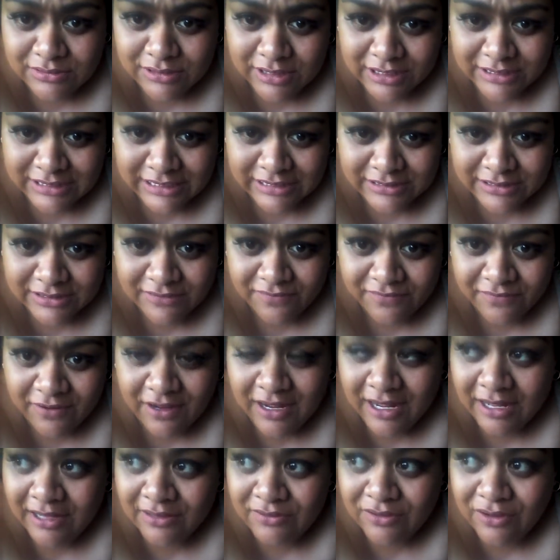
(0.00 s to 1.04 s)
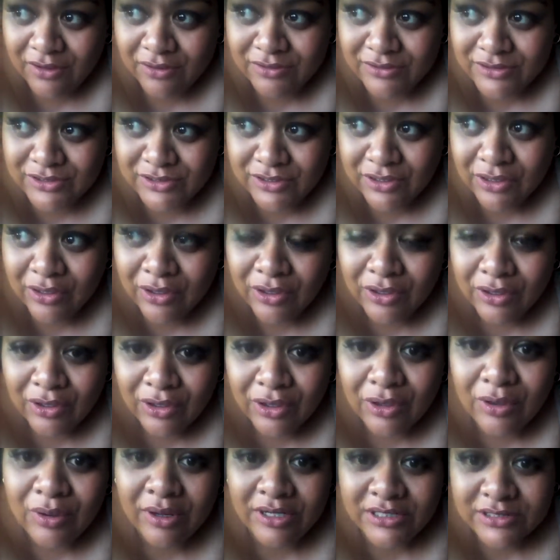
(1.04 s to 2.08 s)
identify those
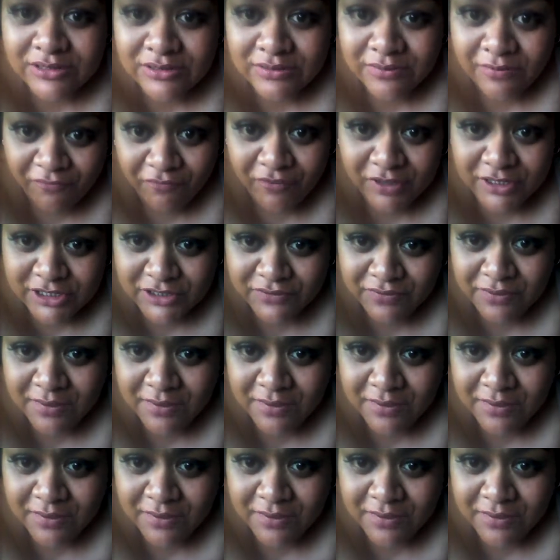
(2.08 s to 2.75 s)
who are fresh